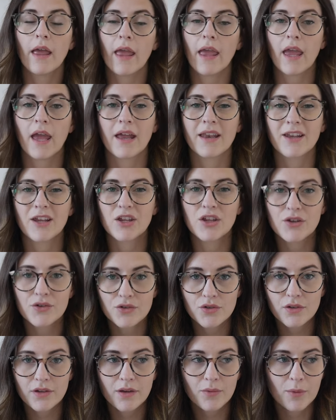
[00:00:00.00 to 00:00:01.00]
And
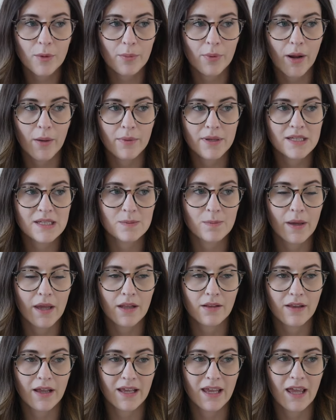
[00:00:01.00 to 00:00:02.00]
usually we'll probably
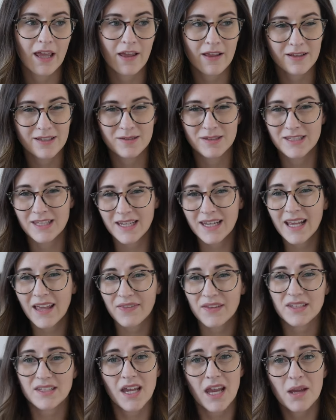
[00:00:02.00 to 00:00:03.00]
spend like sitting at
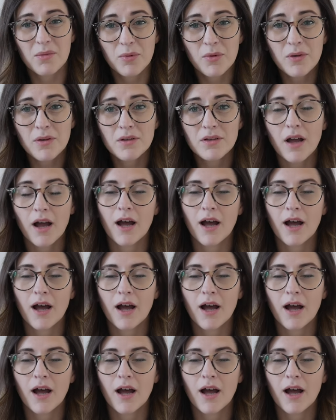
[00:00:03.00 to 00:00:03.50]
the table,